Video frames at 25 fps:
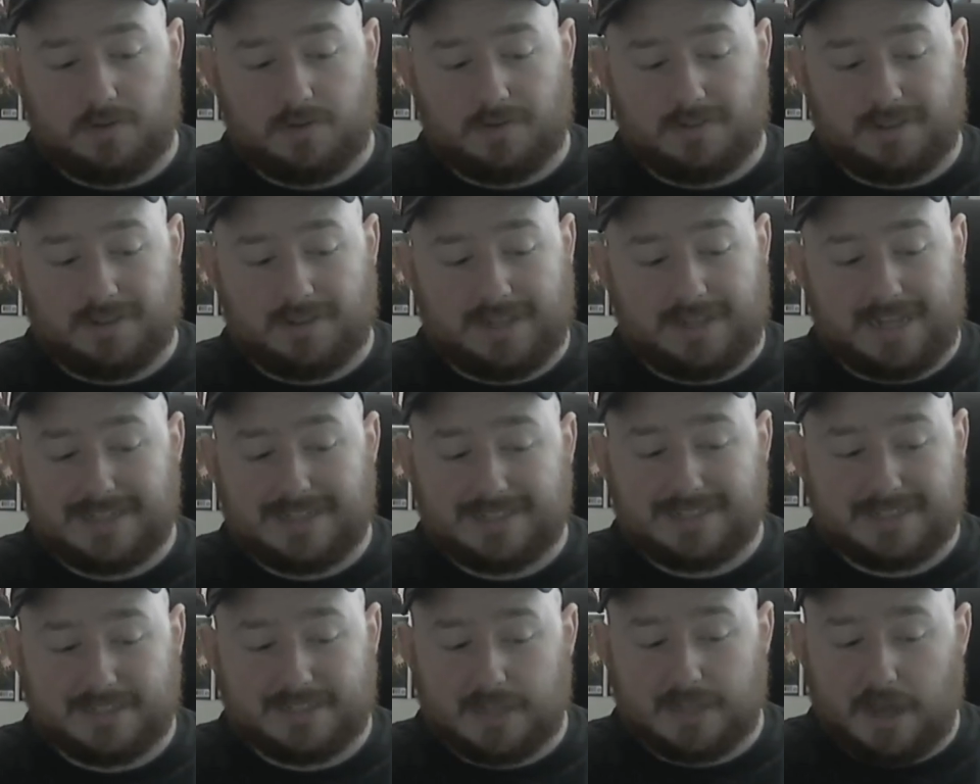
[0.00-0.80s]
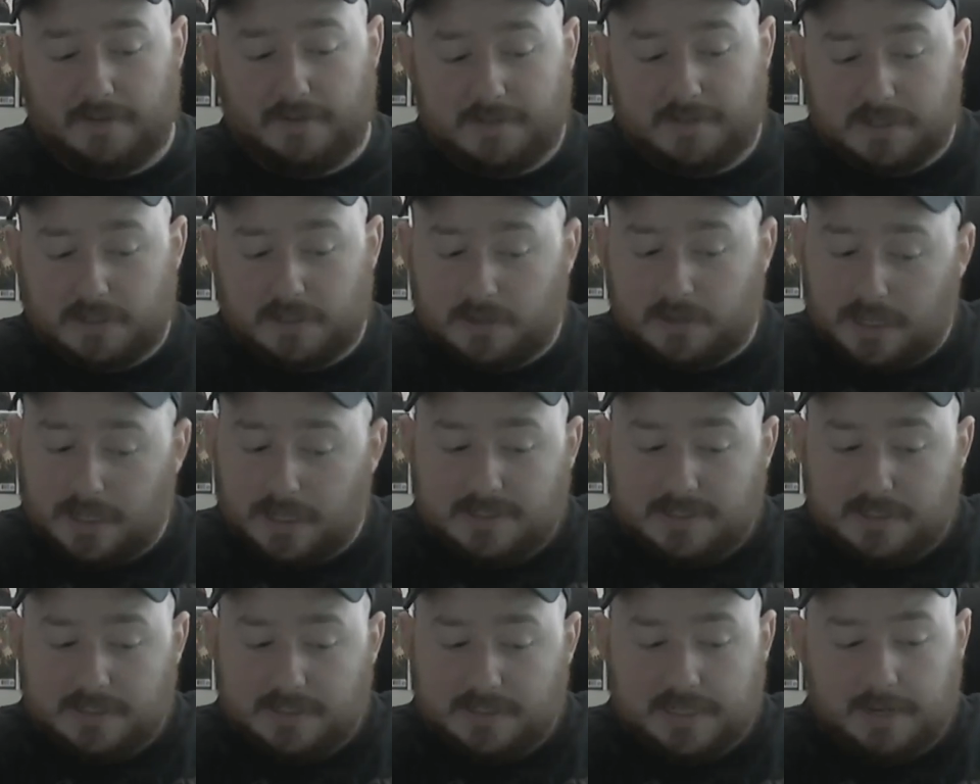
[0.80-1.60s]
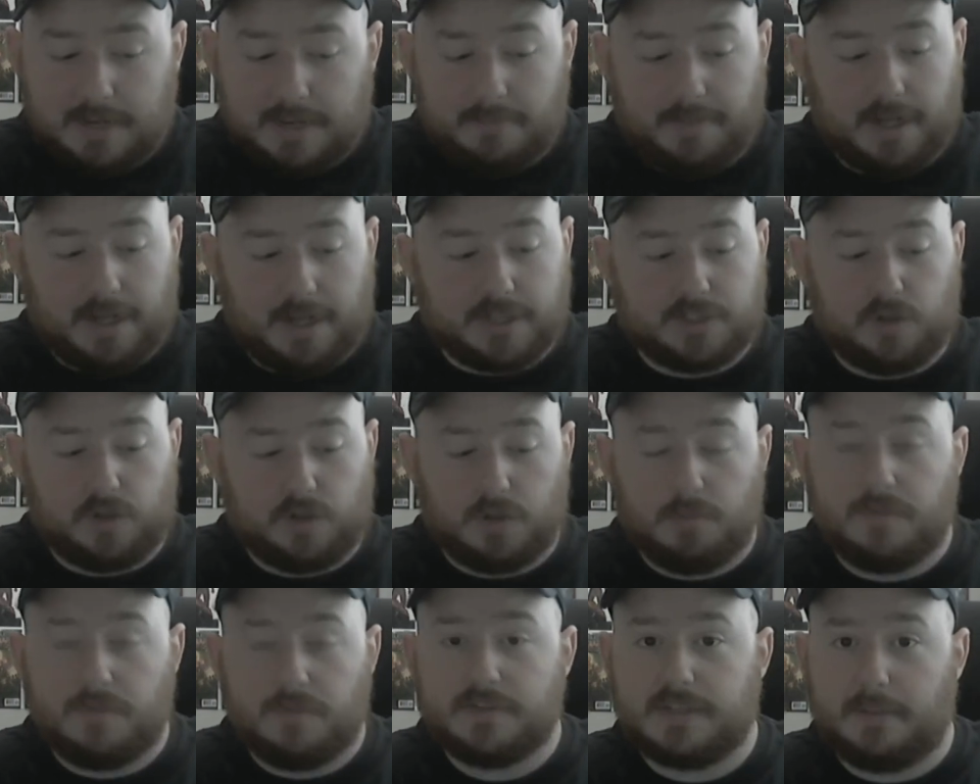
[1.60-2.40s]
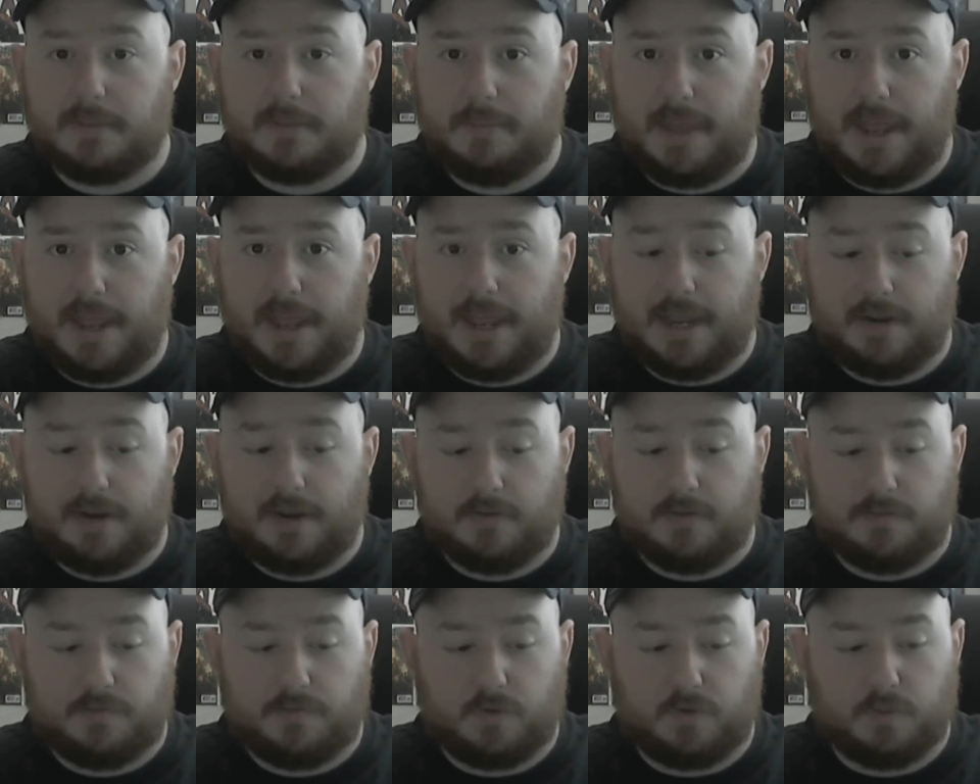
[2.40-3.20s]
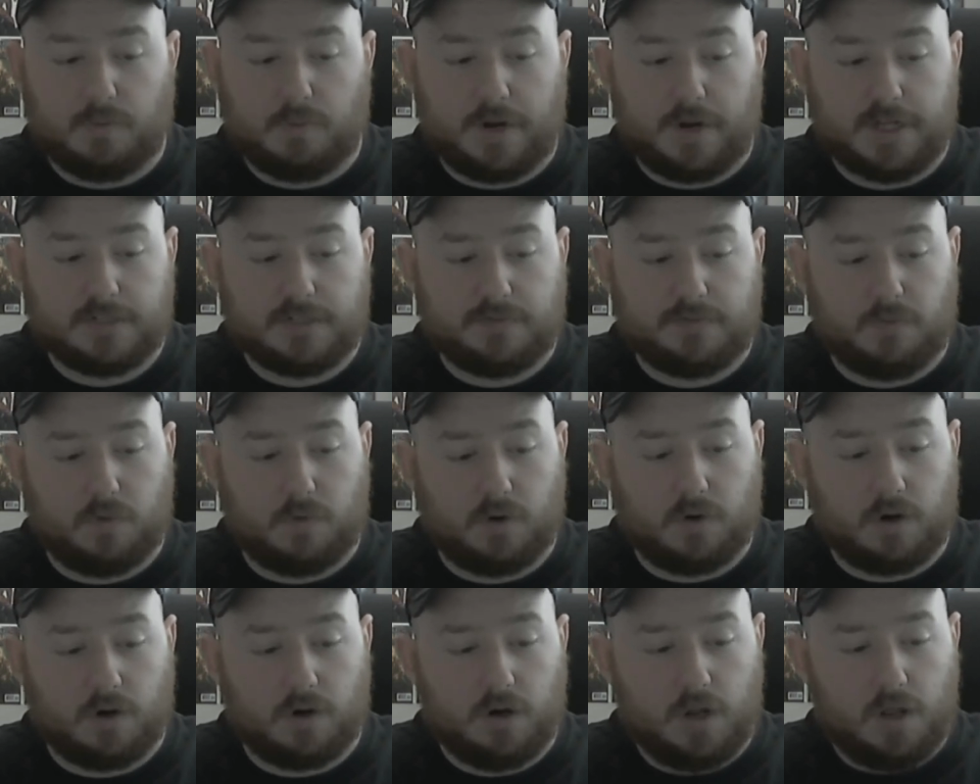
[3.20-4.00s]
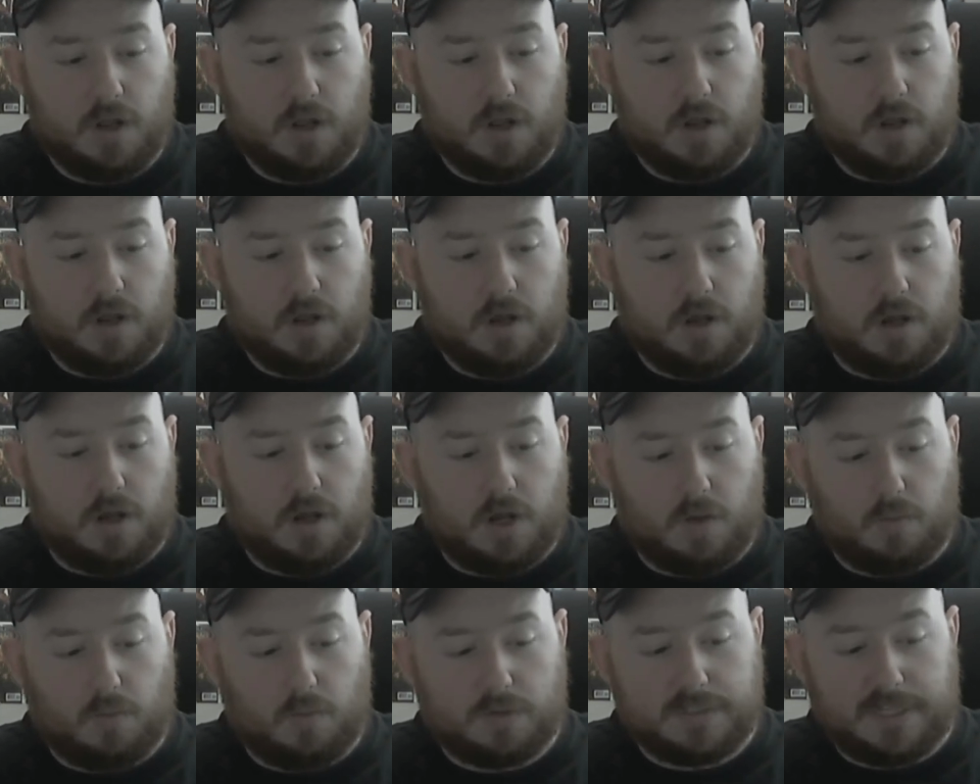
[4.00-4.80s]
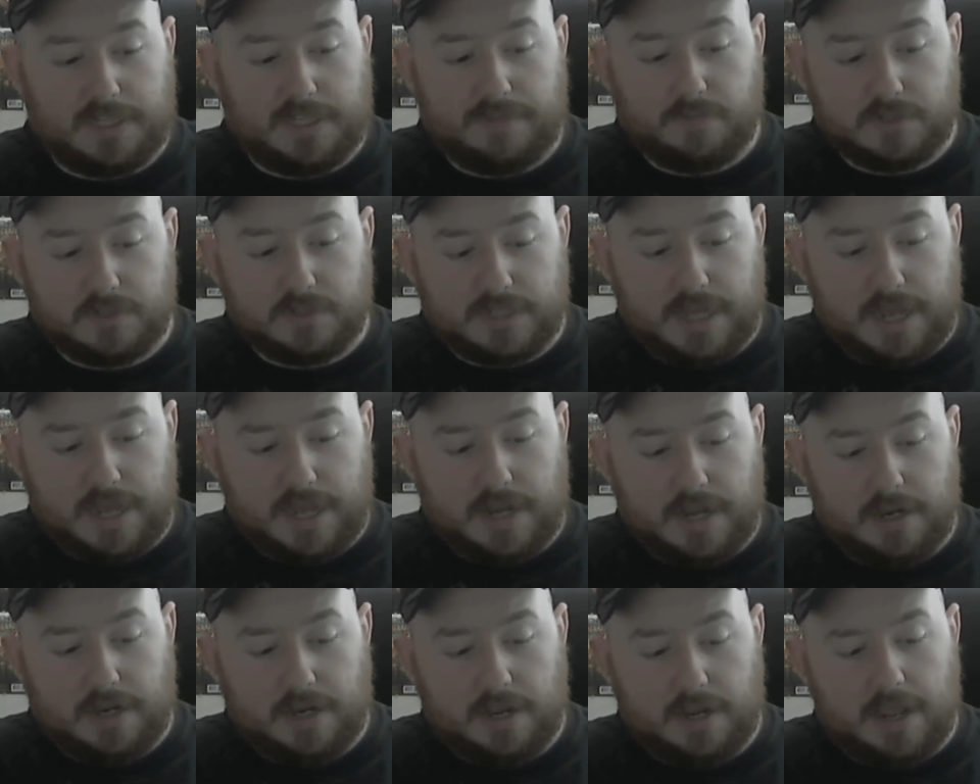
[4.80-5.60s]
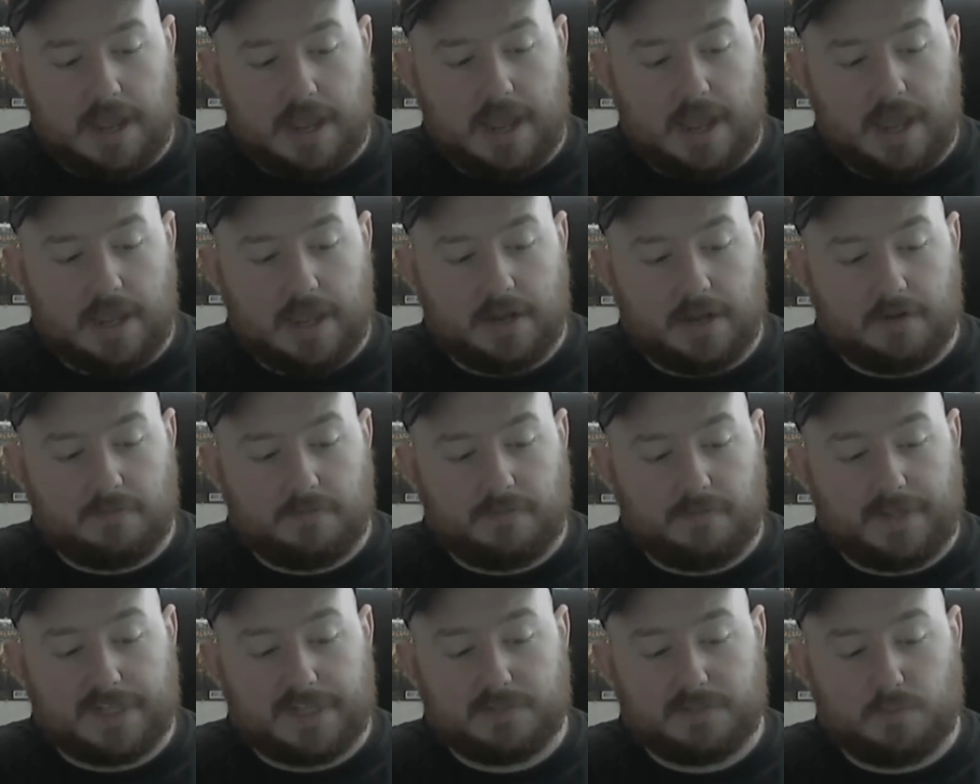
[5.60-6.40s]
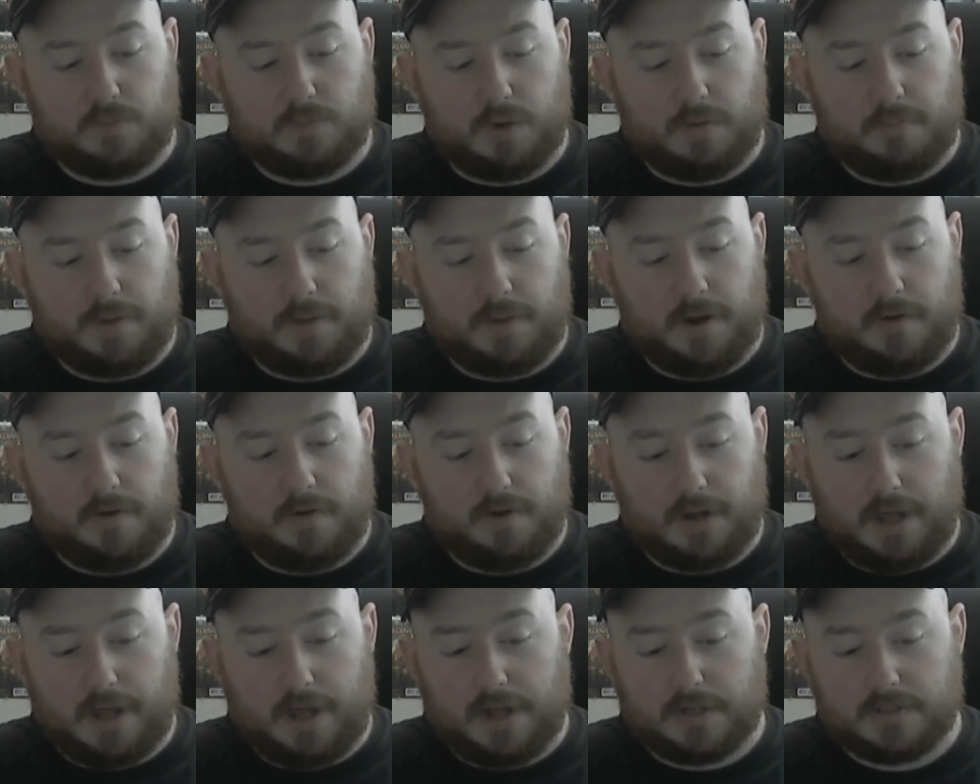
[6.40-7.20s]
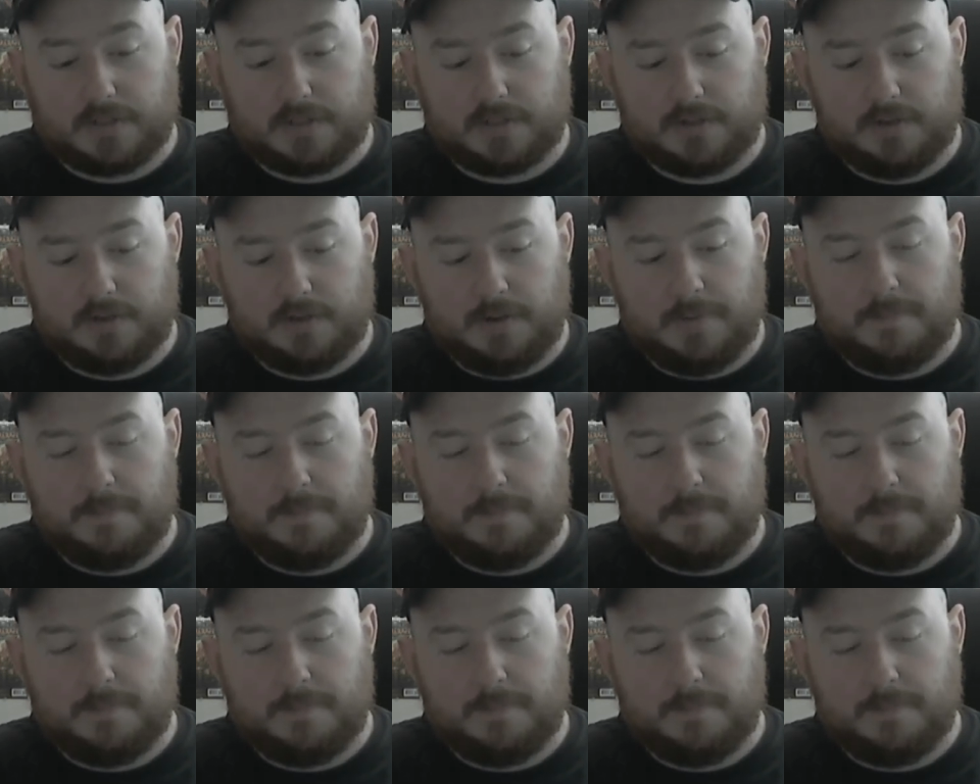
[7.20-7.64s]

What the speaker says: less than $10. The only movies I paid full price for was Evil Dead and Flashpoint Paradox.